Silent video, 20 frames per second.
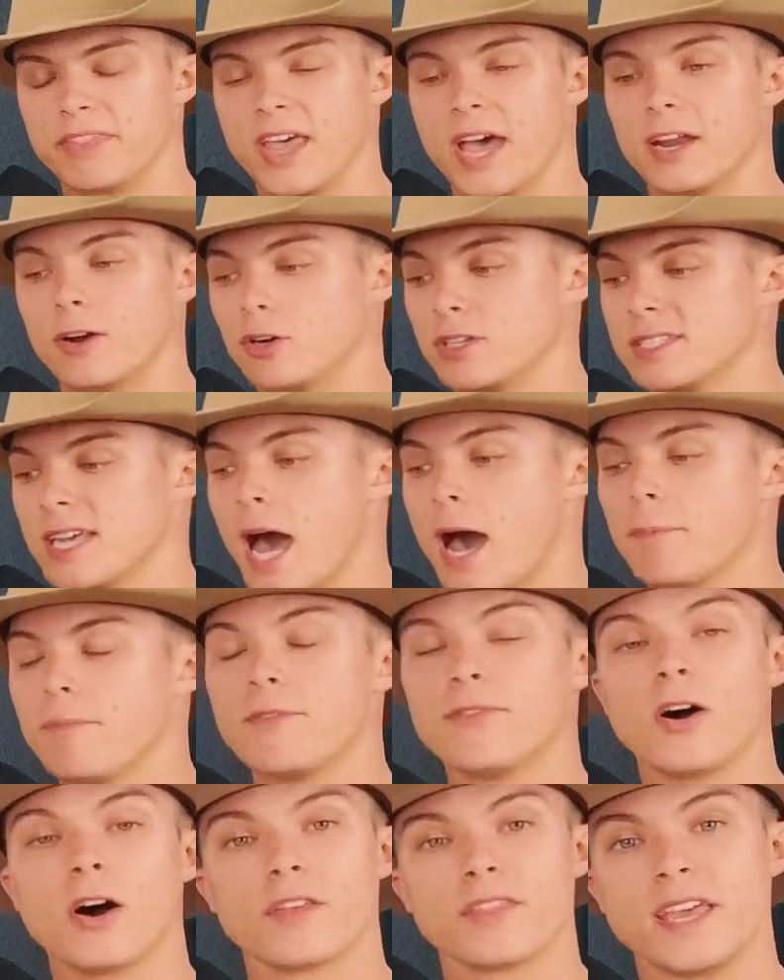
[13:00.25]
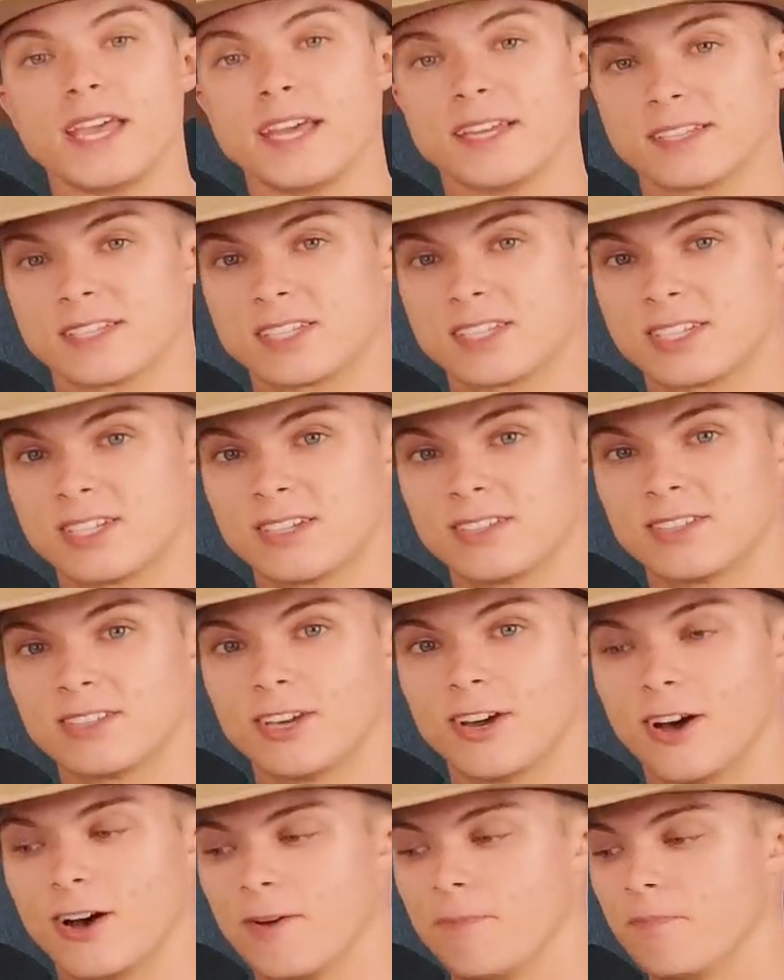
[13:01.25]
but then on top of all this,
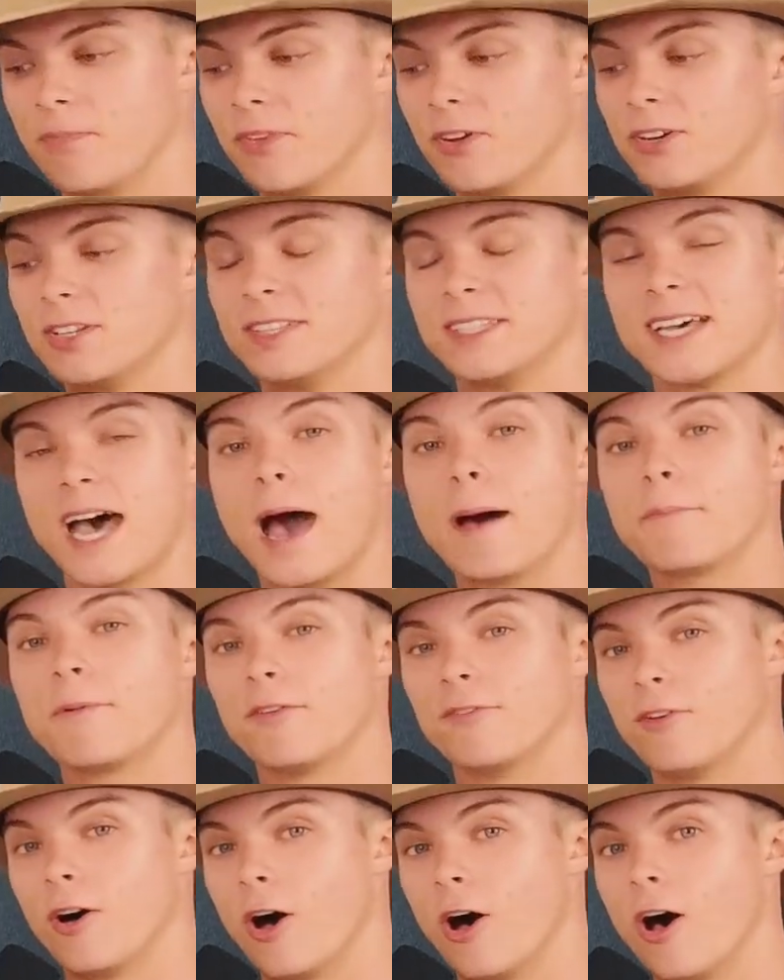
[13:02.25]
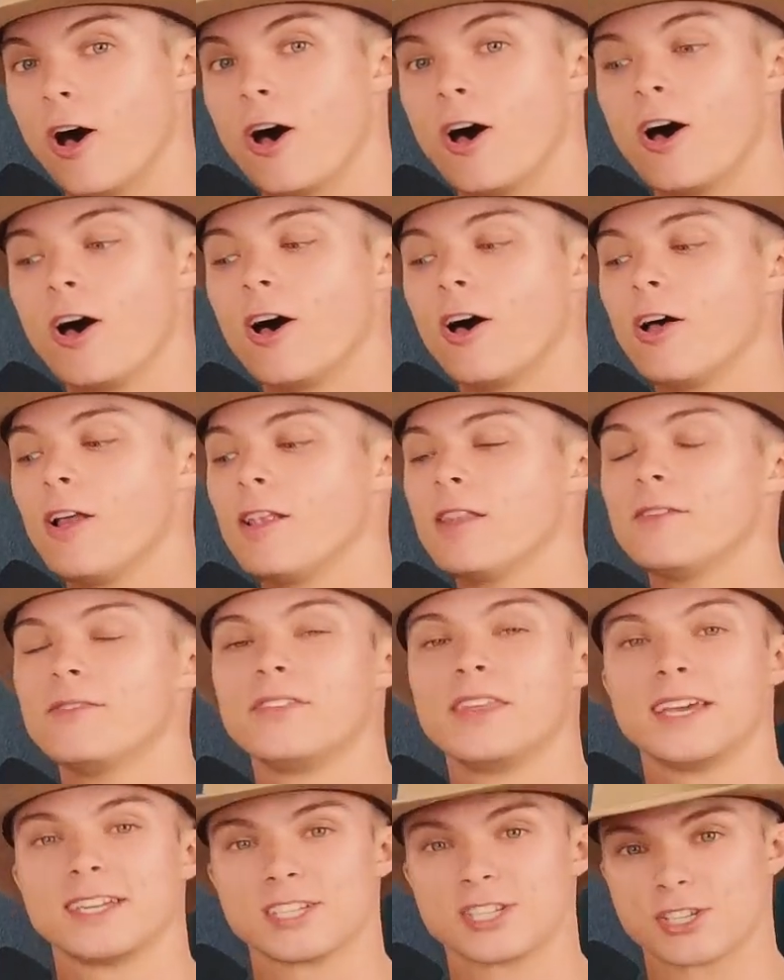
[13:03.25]
y'all, on top of all
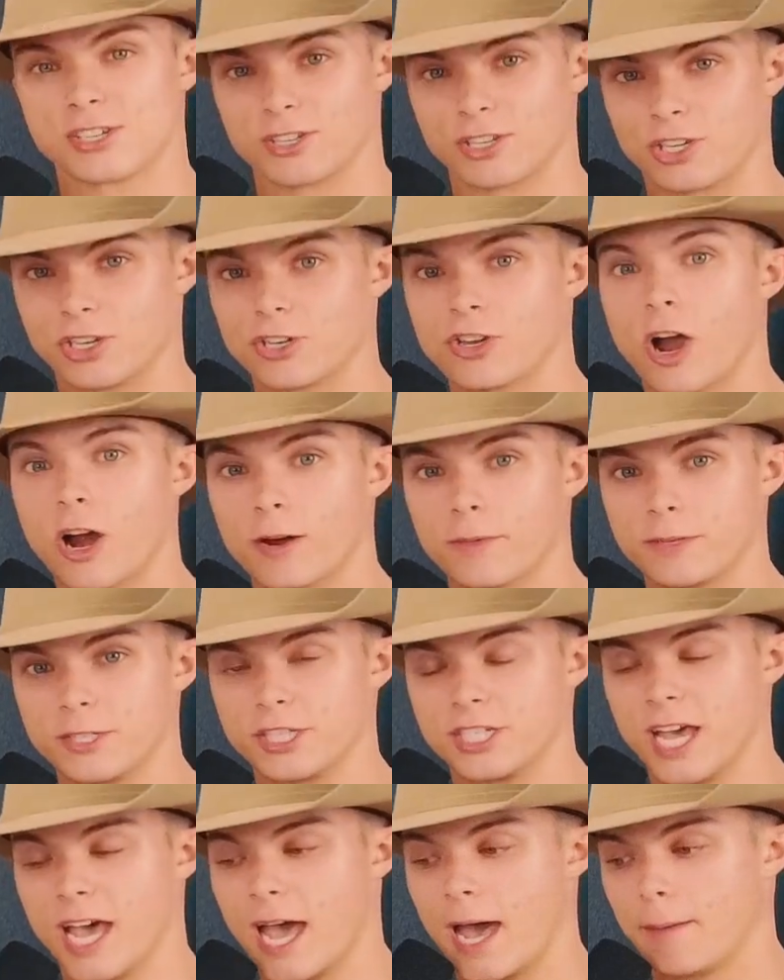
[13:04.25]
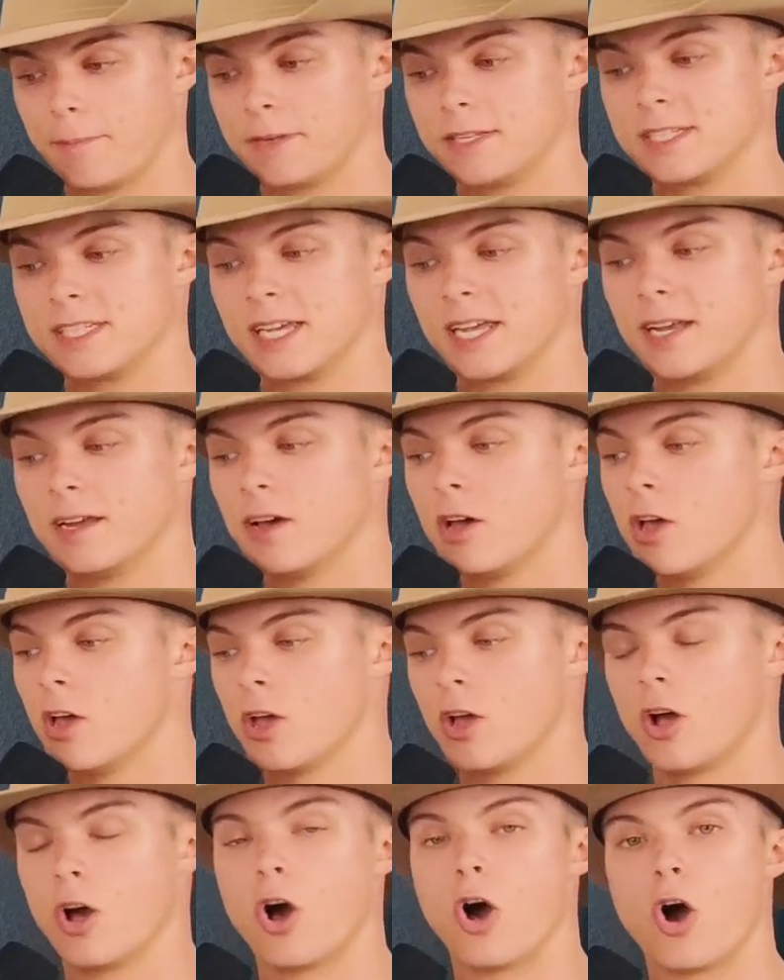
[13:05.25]
of this garbage that happens in
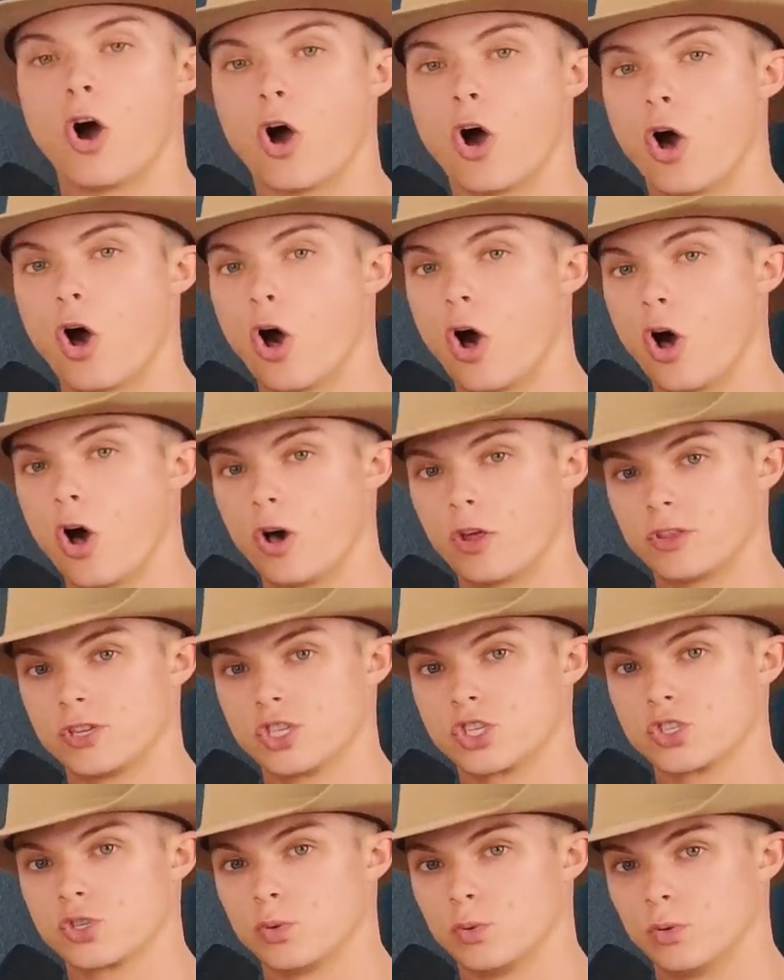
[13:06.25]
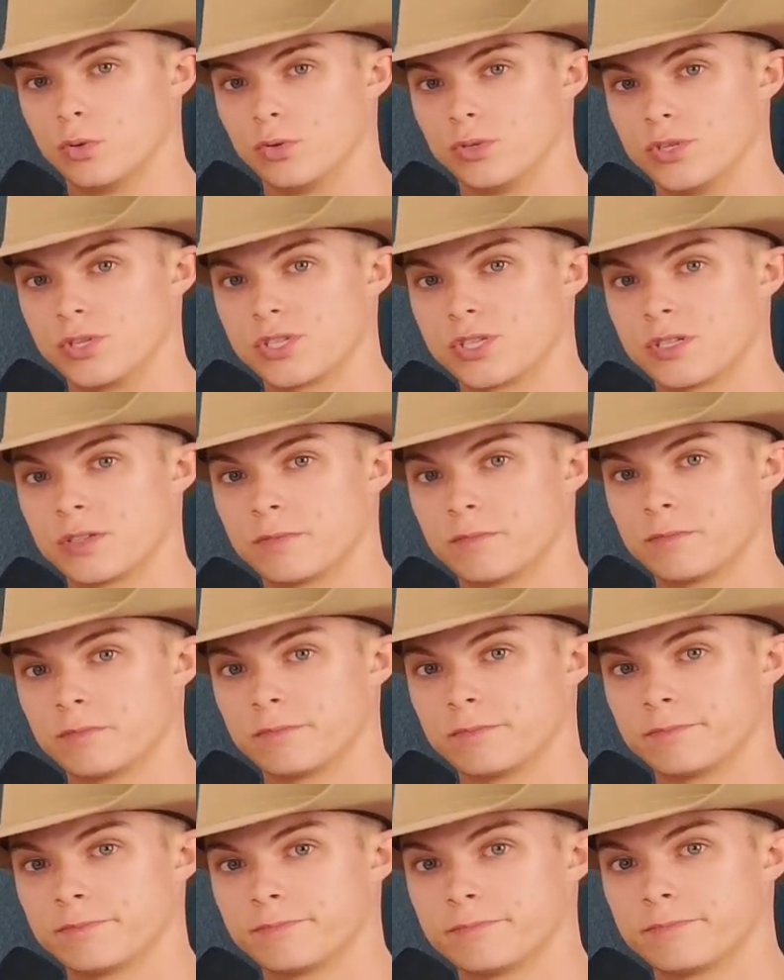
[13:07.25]
all the schools,
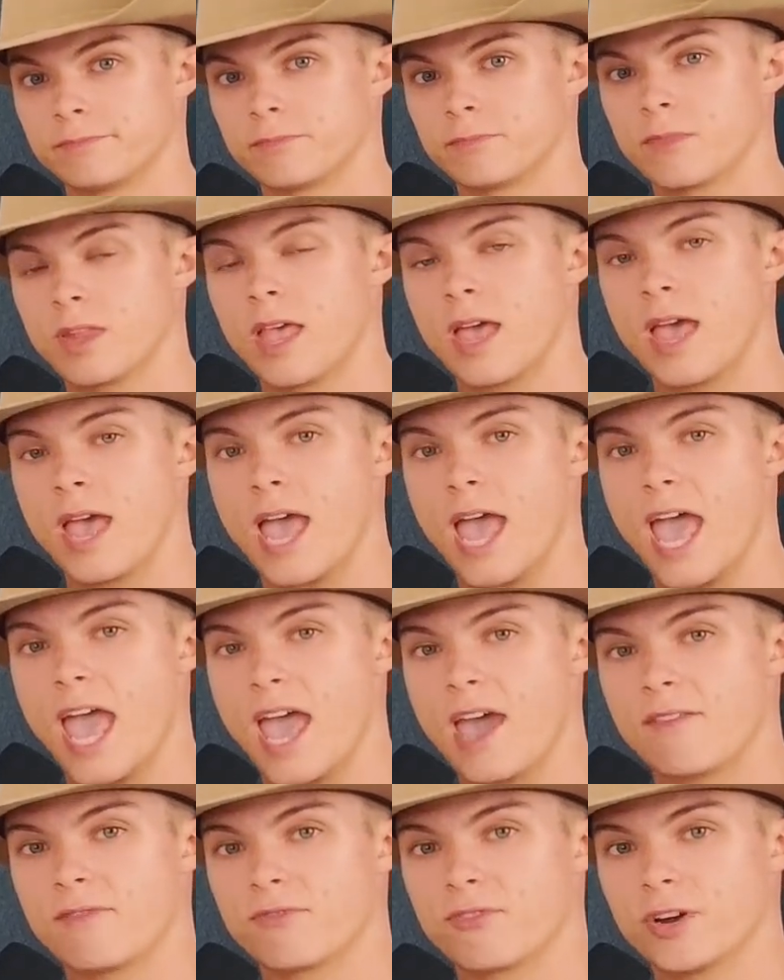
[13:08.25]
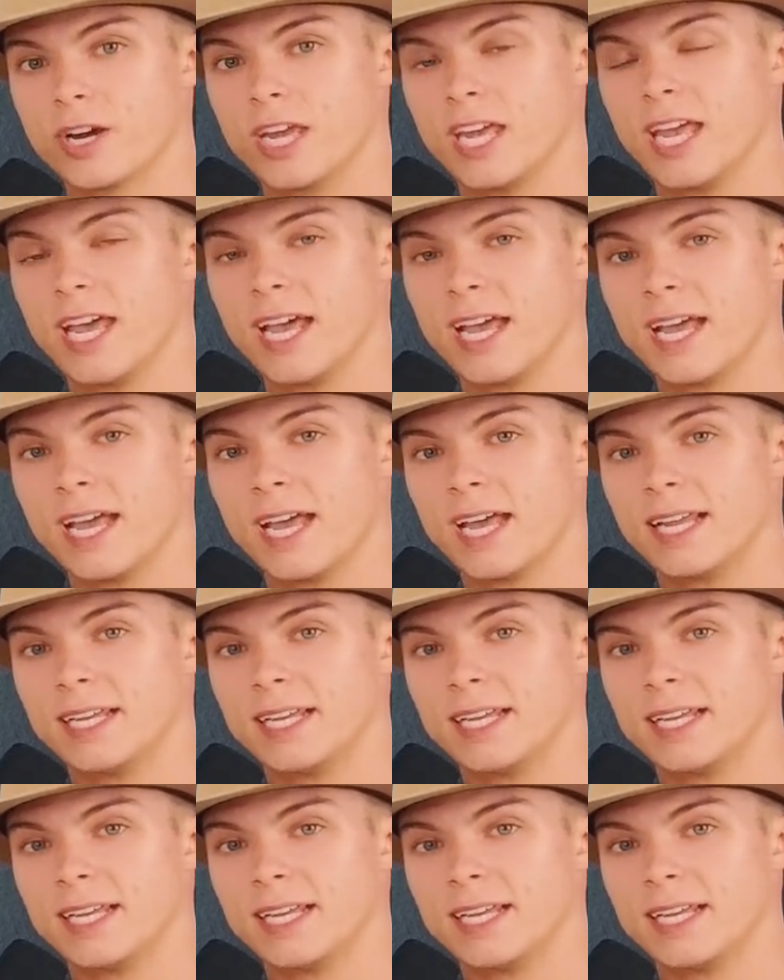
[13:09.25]
every